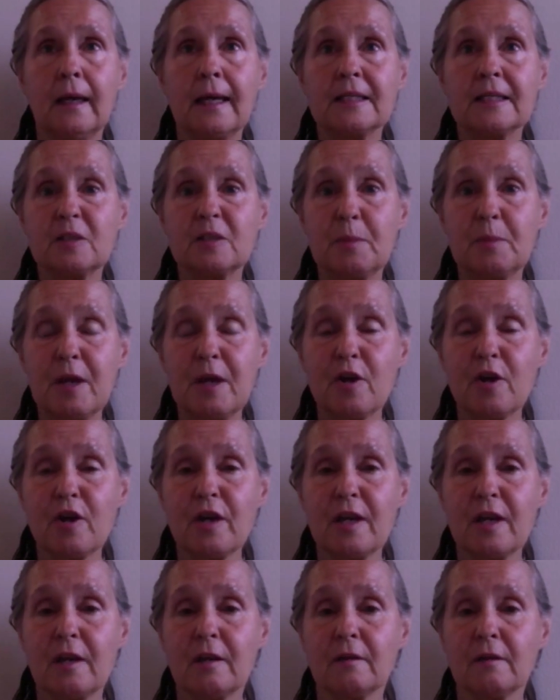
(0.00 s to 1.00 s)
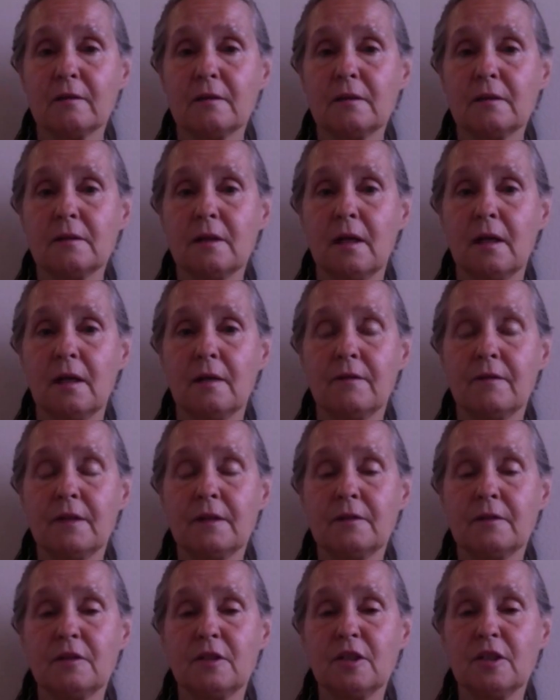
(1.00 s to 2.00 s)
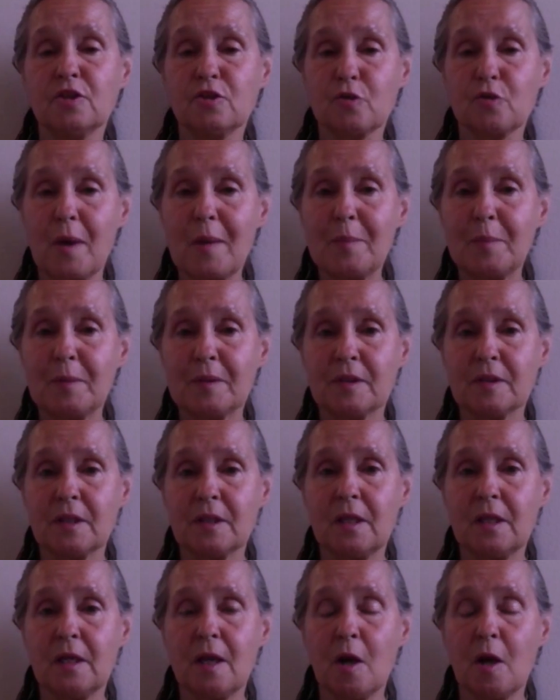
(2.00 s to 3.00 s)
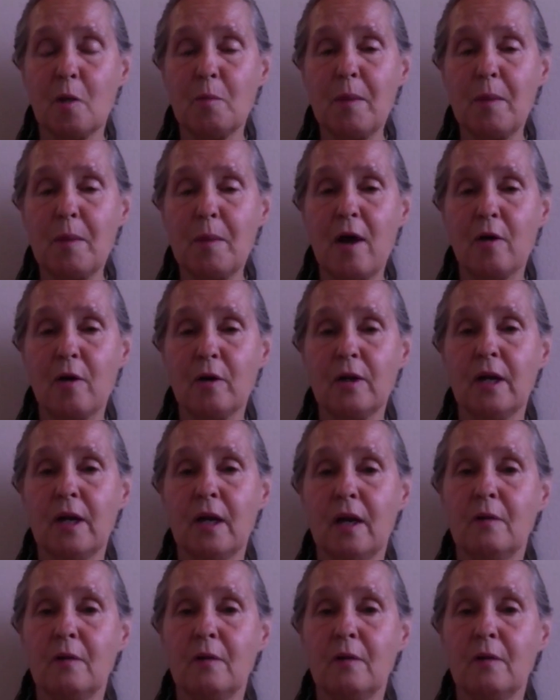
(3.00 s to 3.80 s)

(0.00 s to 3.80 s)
experience this discrepancy about